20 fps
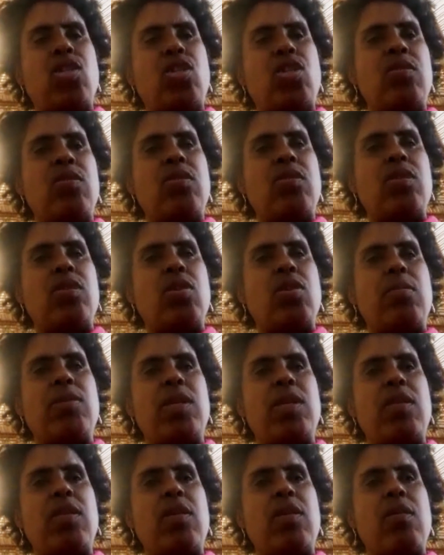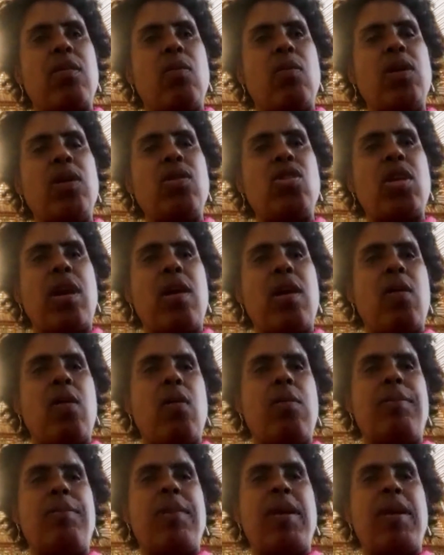for anybody that has
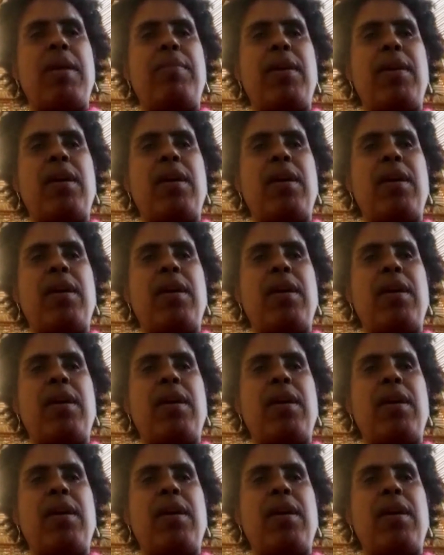uh,